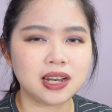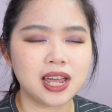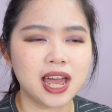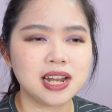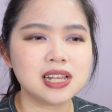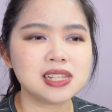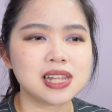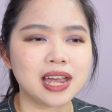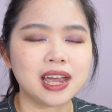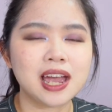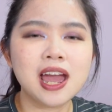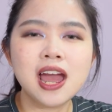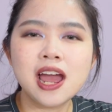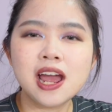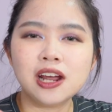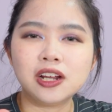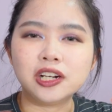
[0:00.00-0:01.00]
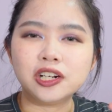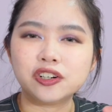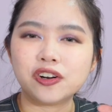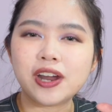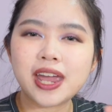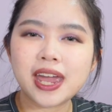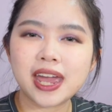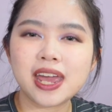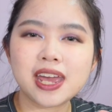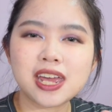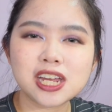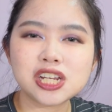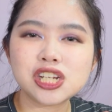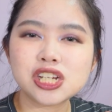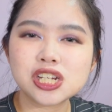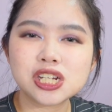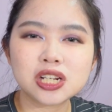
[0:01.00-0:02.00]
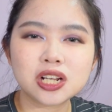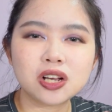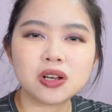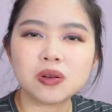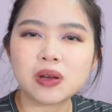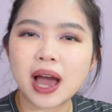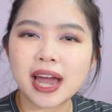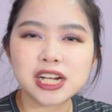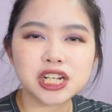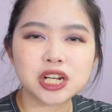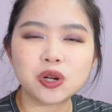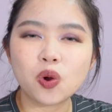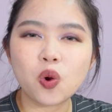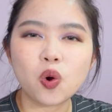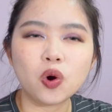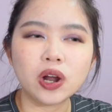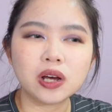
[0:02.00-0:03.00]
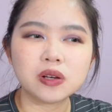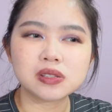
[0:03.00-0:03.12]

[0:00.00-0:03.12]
They had this like greyish eyeshadow quad.